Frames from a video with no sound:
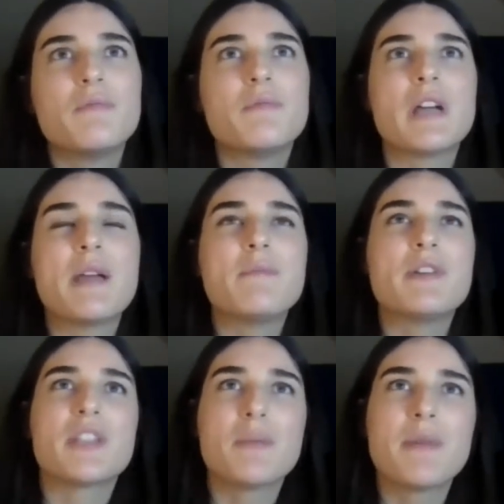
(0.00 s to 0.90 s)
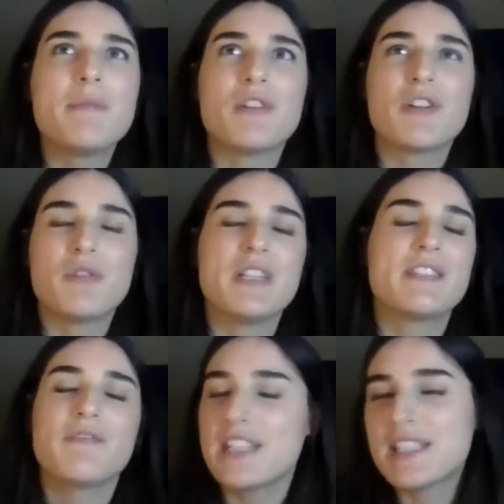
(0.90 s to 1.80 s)
Iberian
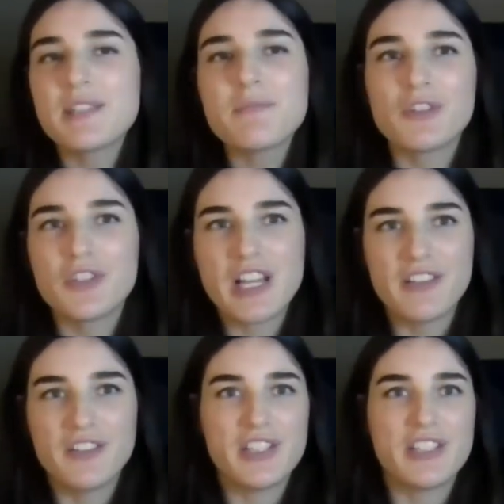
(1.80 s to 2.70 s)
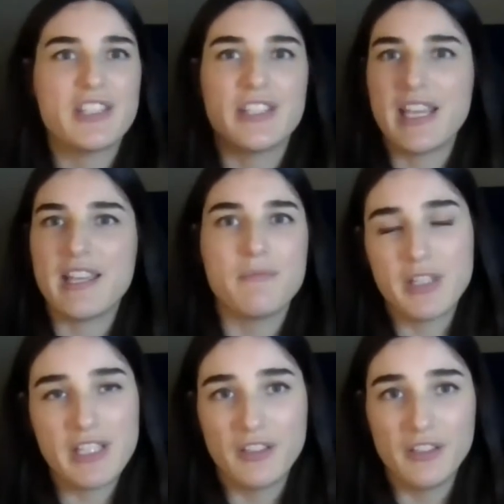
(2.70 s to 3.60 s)
queens faced similar challenges to, say,
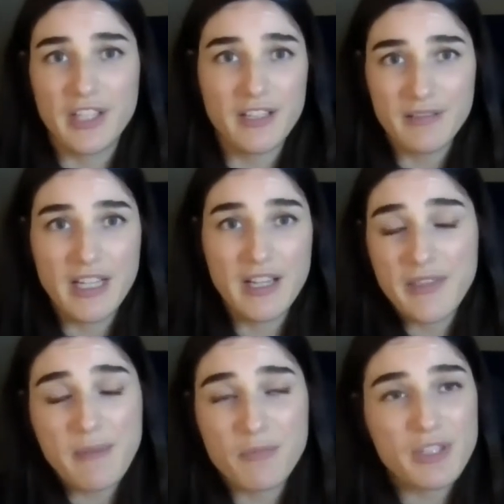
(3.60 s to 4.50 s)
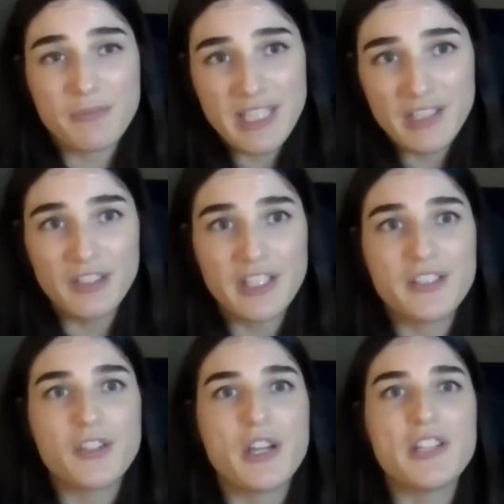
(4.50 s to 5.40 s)
Matilda, the Empress Matilda.
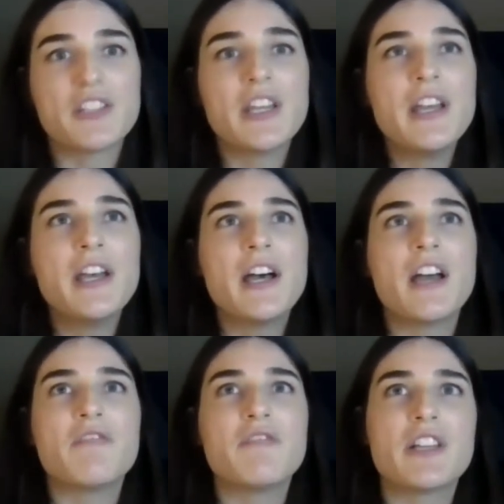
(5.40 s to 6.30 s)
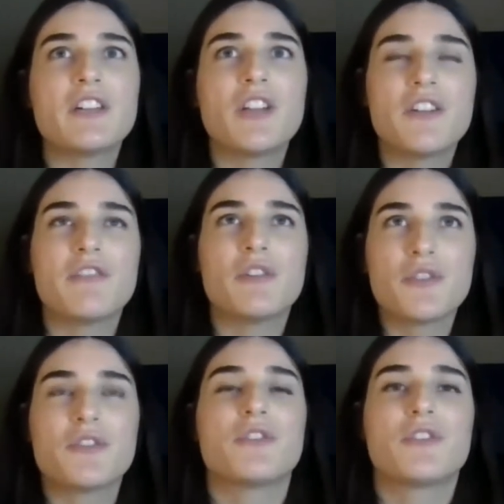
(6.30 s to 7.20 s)
So I feel like a lot of it
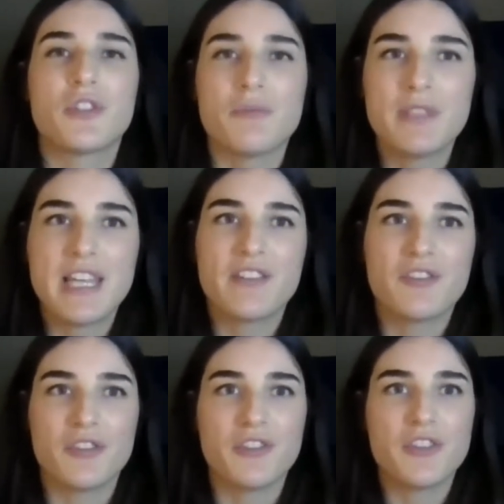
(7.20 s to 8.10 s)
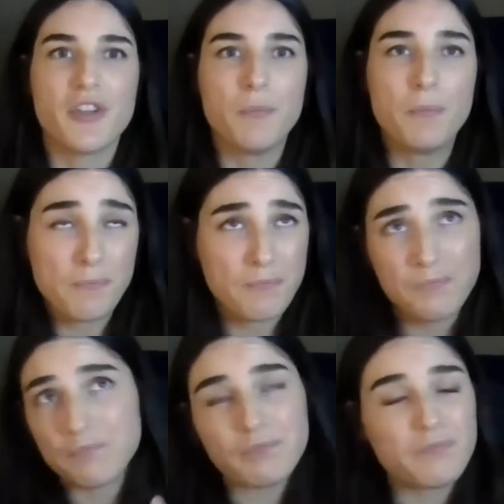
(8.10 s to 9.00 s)
also is circumstantial. And so
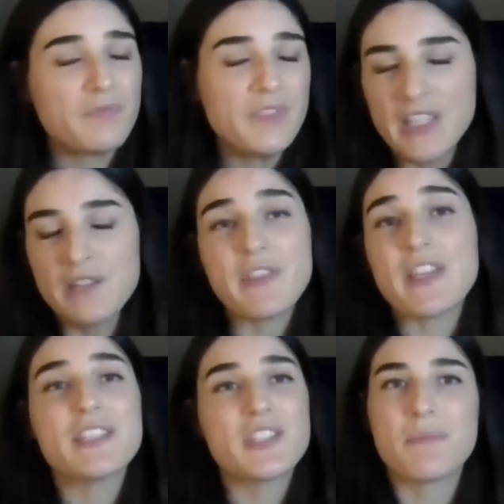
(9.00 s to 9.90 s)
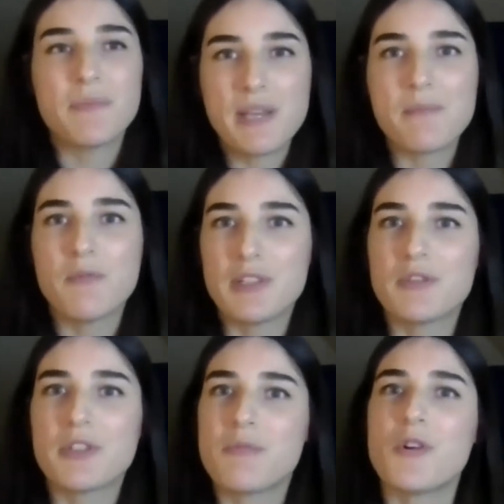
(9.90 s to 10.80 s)
anyway, that's just something I'm hoping
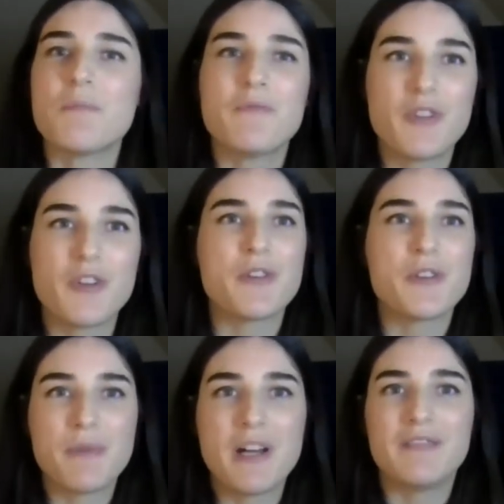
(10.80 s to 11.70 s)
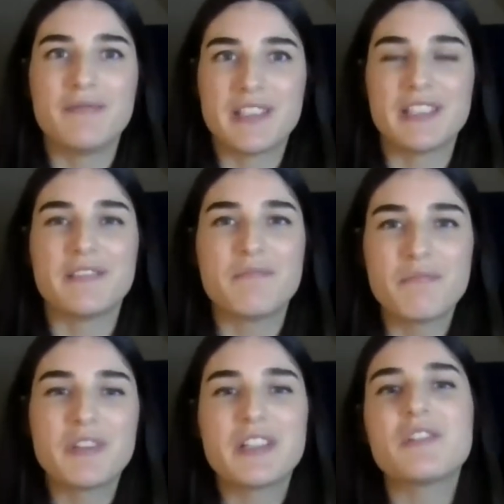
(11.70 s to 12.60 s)
to explore further as well, to
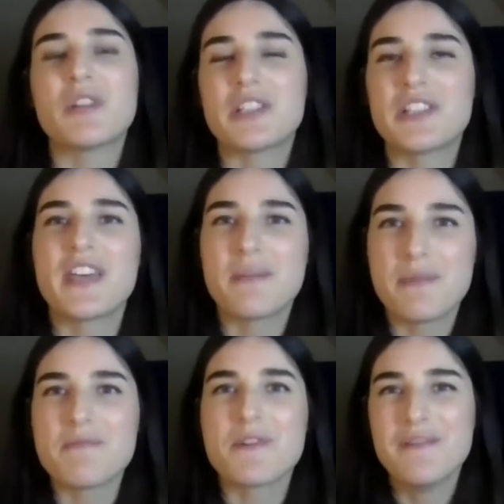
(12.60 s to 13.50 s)
question that a bit more.